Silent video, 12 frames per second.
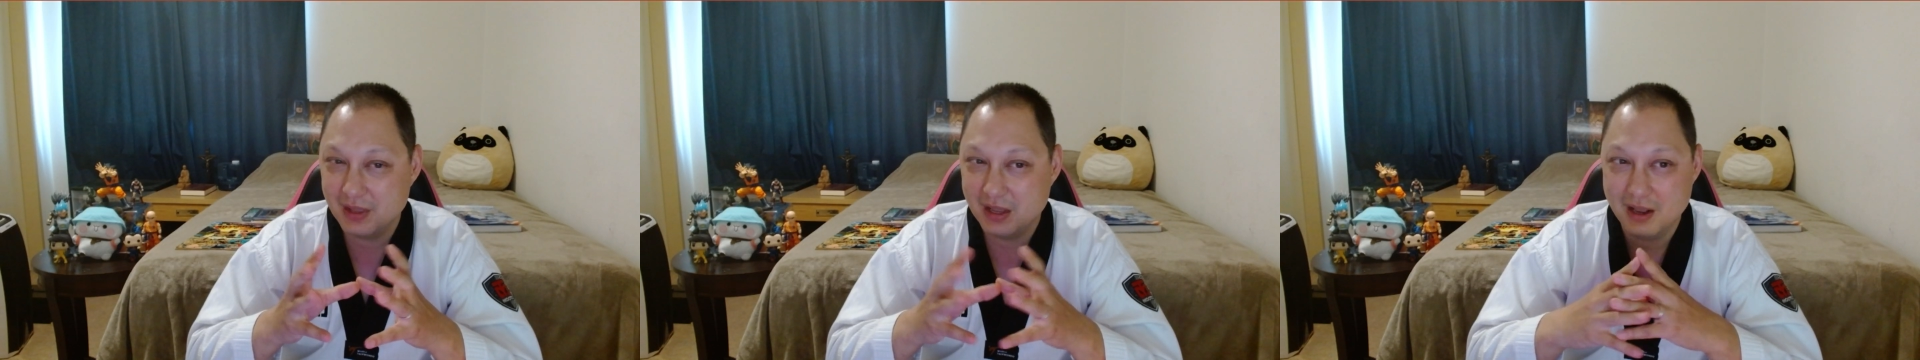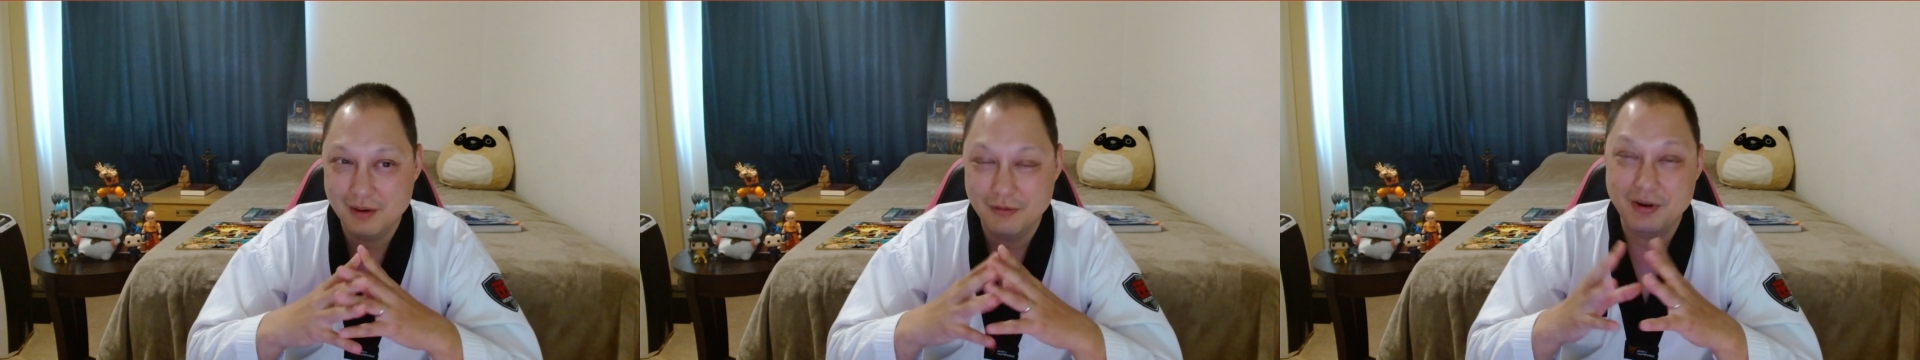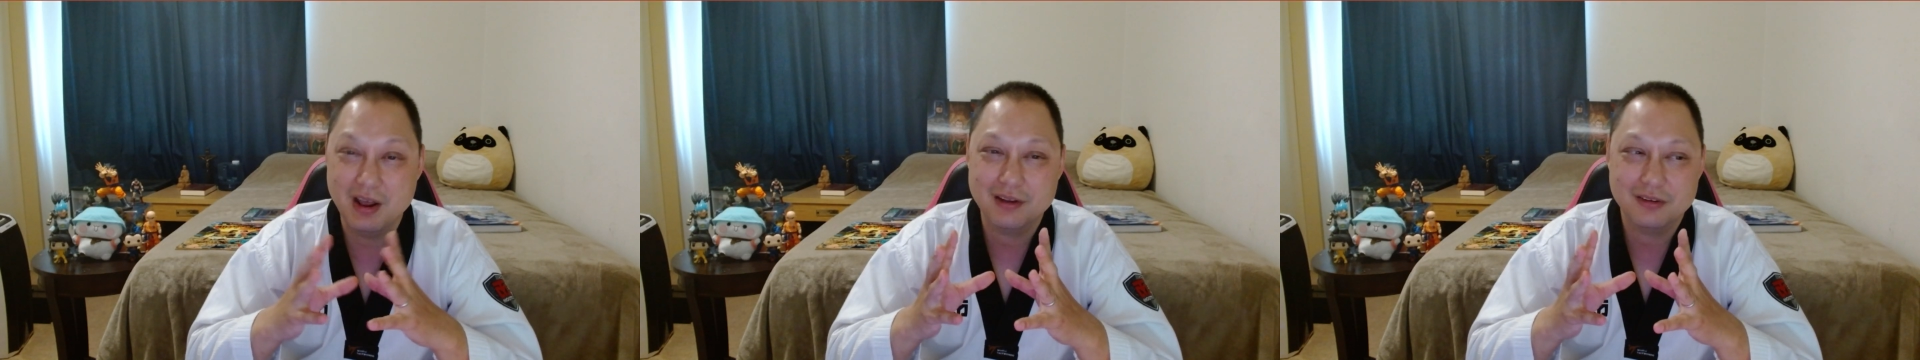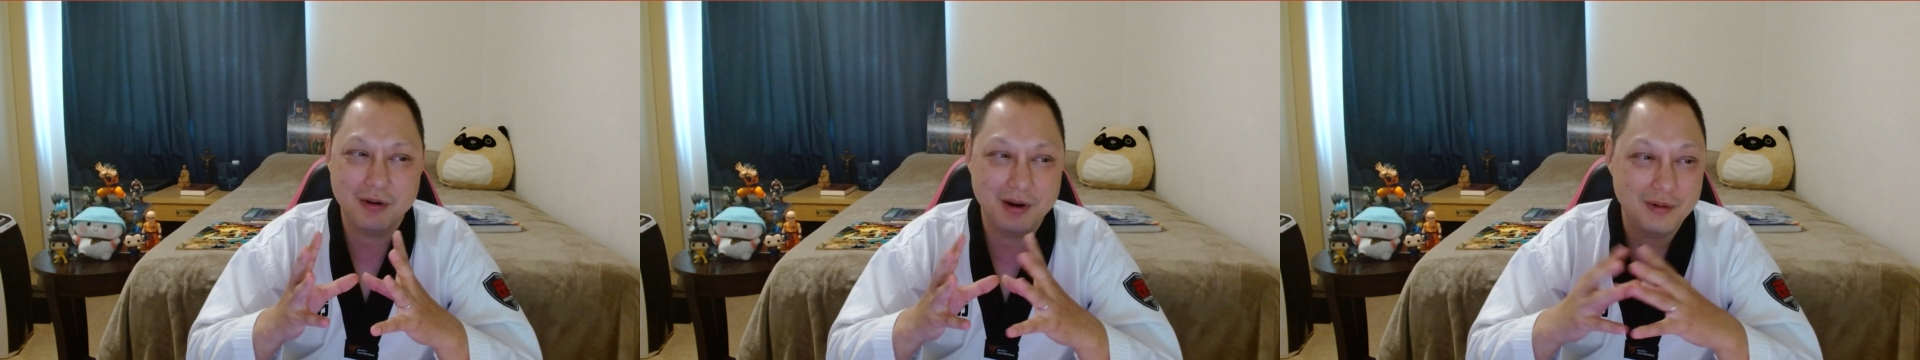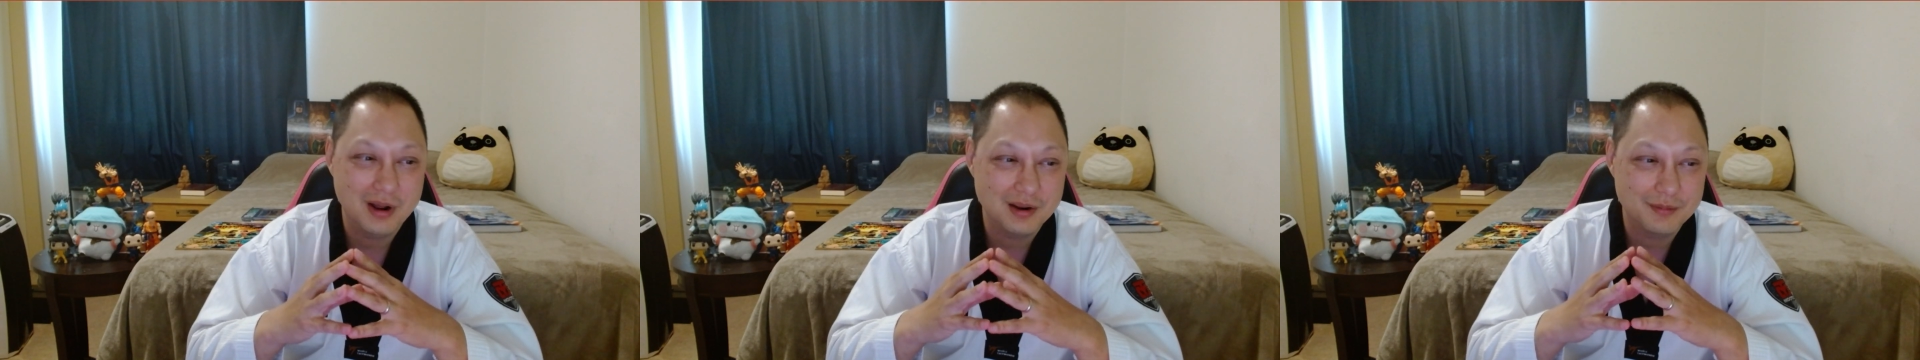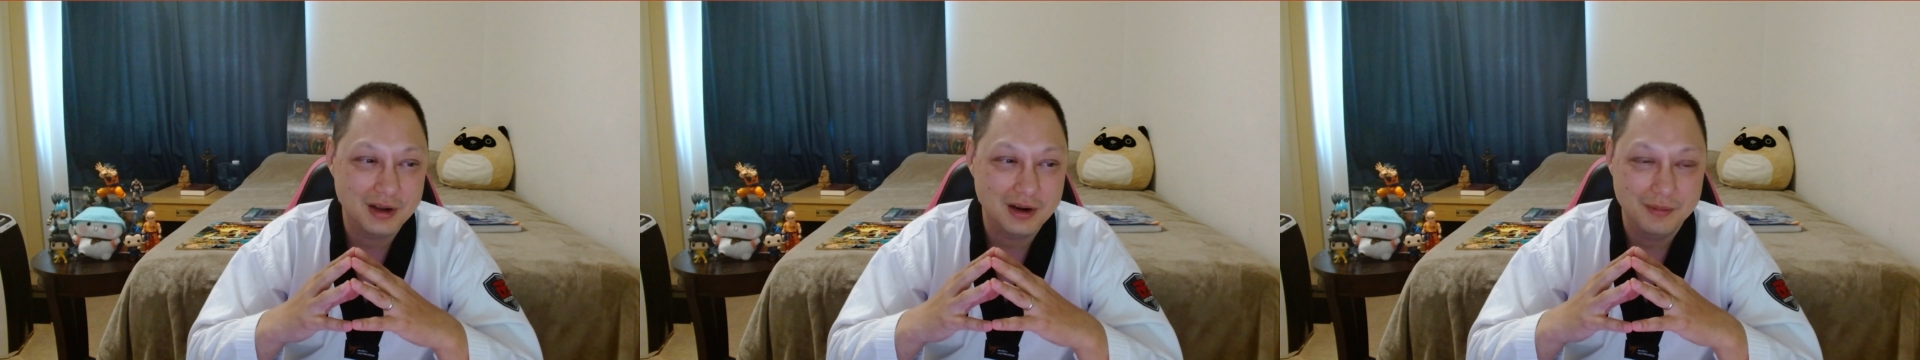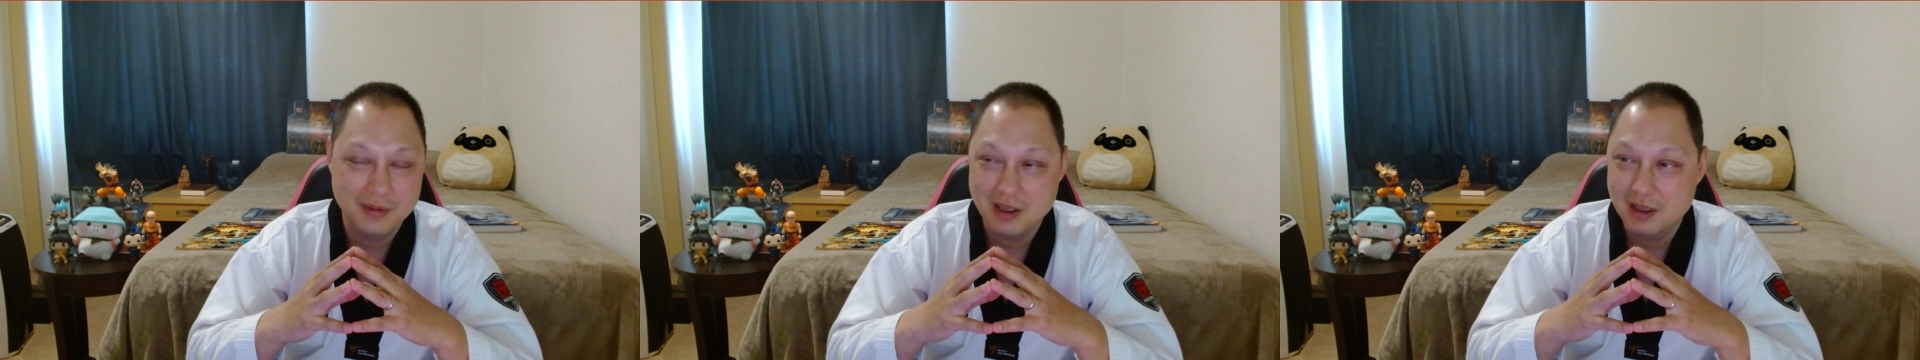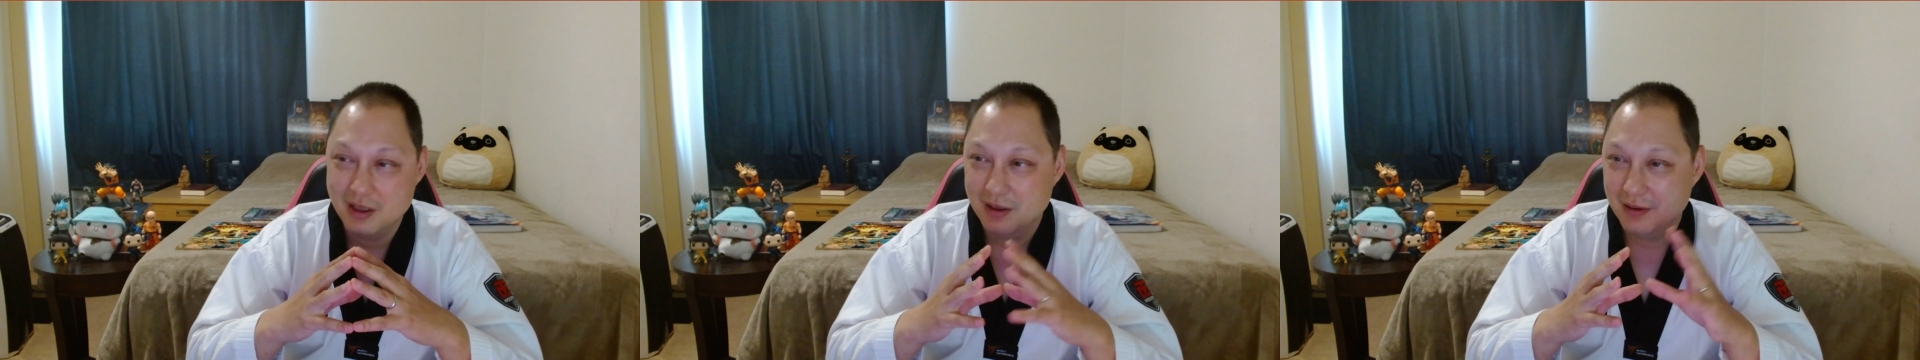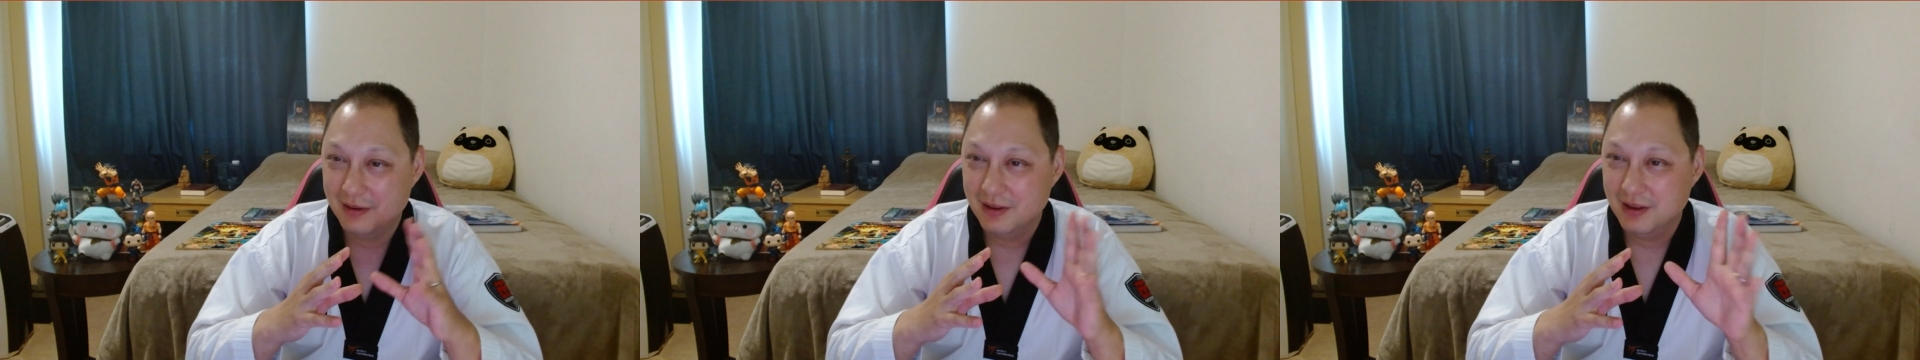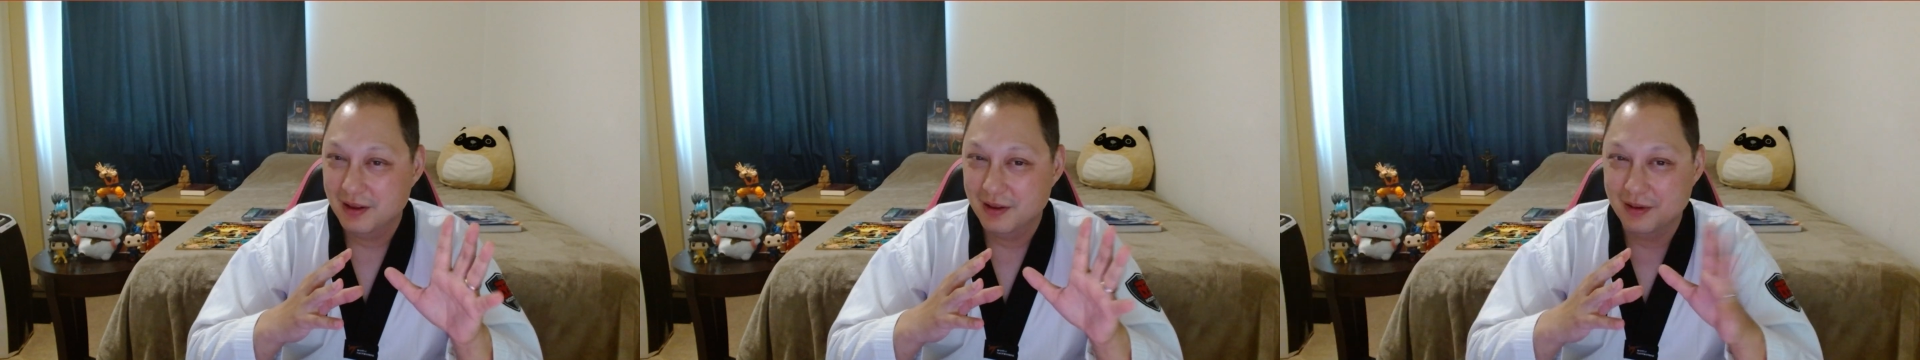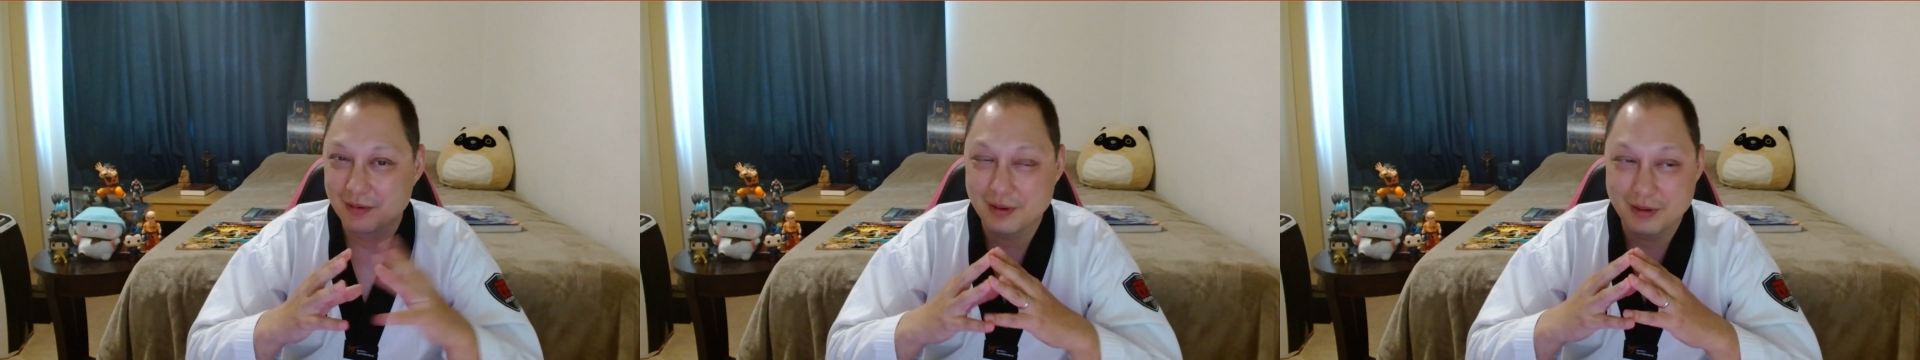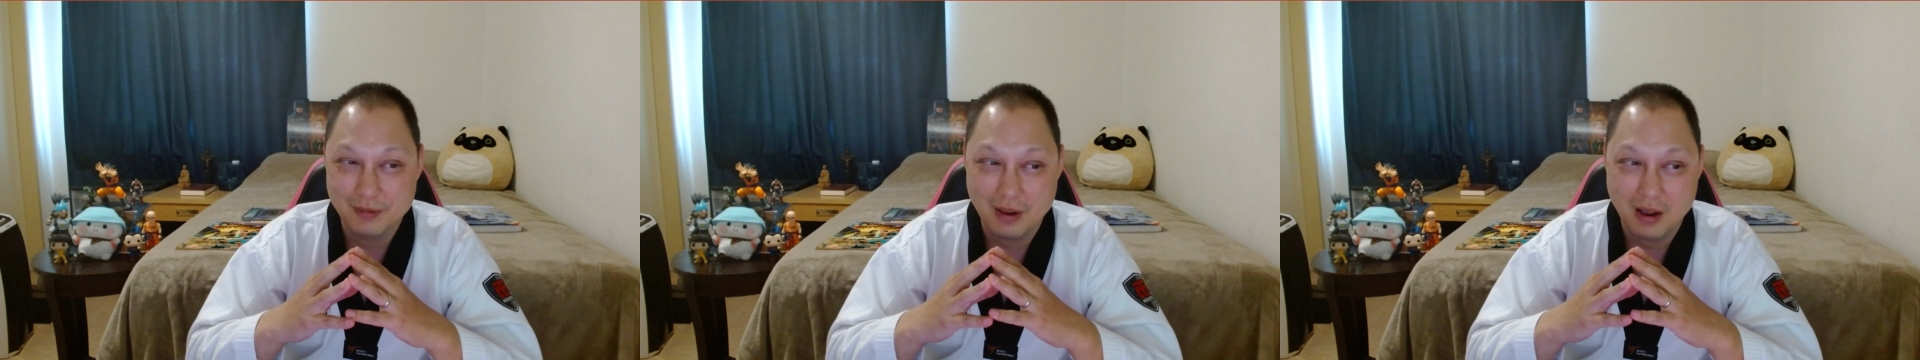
well, not so ironic, but is